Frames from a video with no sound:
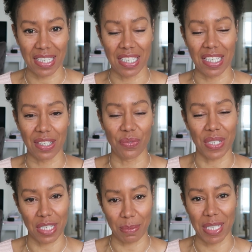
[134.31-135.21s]
the
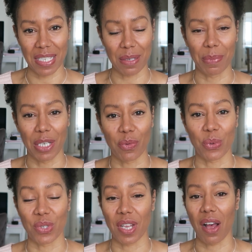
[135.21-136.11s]
vitamins and
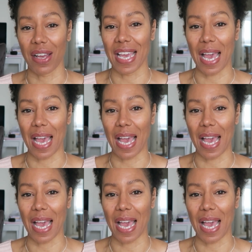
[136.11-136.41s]
minerals that I